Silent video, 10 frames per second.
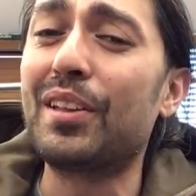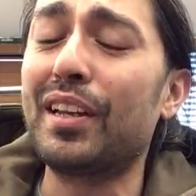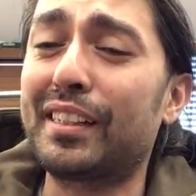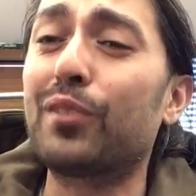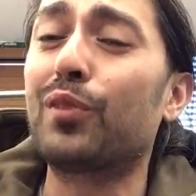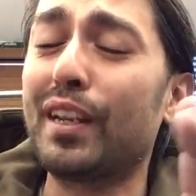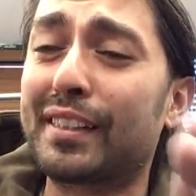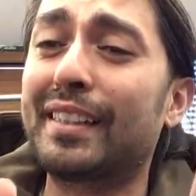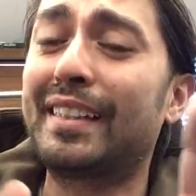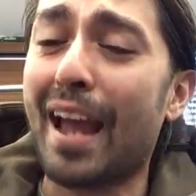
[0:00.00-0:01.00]
It's a. It's
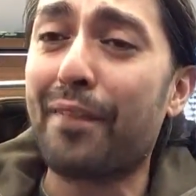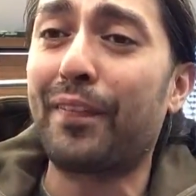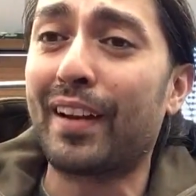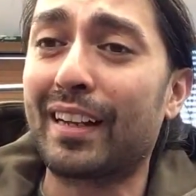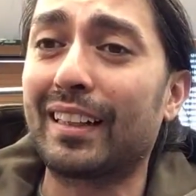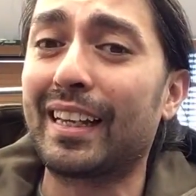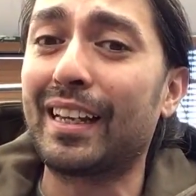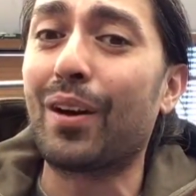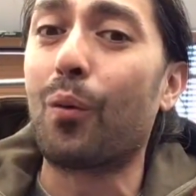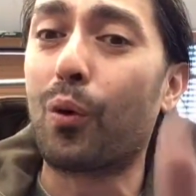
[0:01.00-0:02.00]

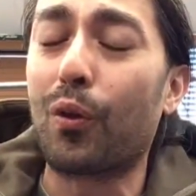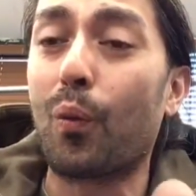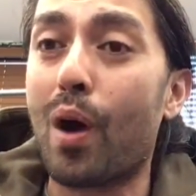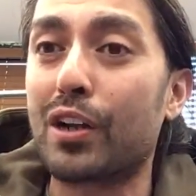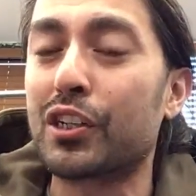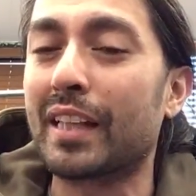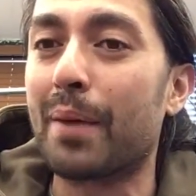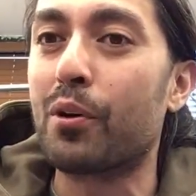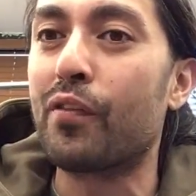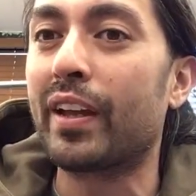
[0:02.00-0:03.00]
definitely worth watching
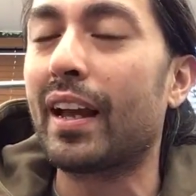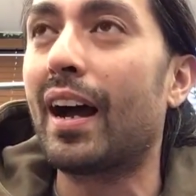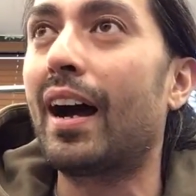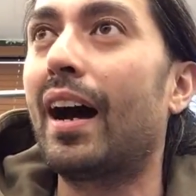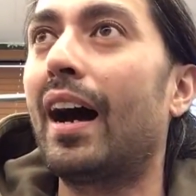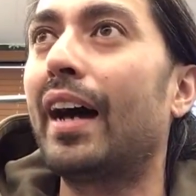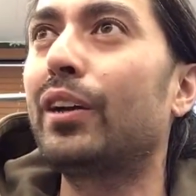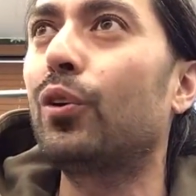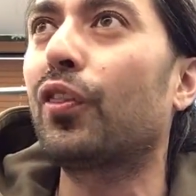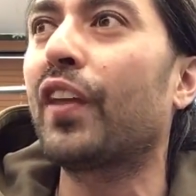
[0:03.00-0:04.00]
that movie. I
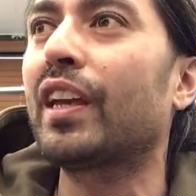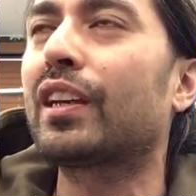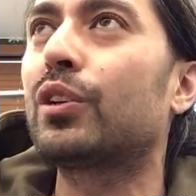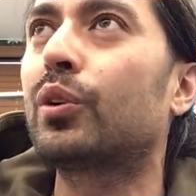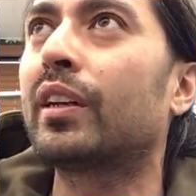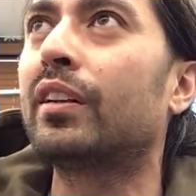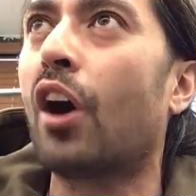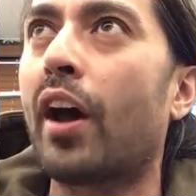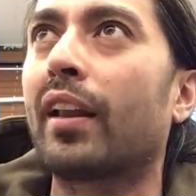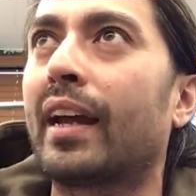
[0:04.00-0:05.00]
don't think you can
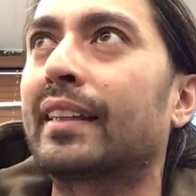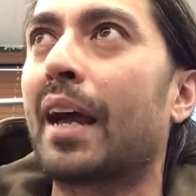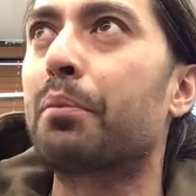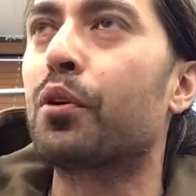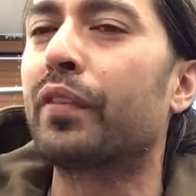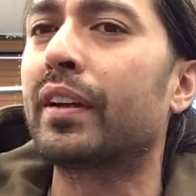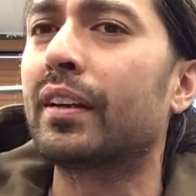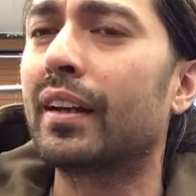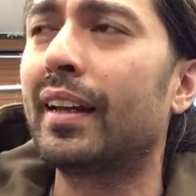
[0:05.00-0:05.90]
not like that movie.